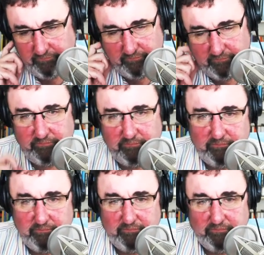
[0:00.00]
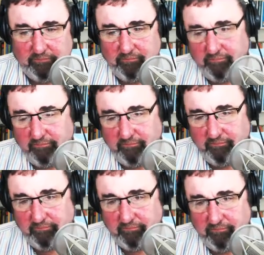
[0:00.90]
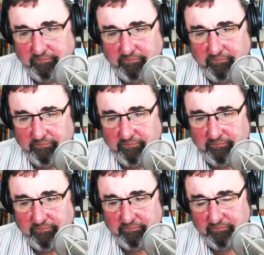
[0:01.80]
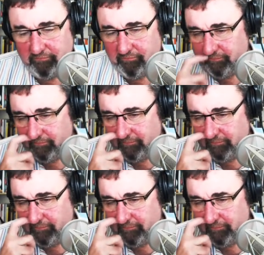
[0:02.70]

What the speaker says: No words are spoken by the person on screen.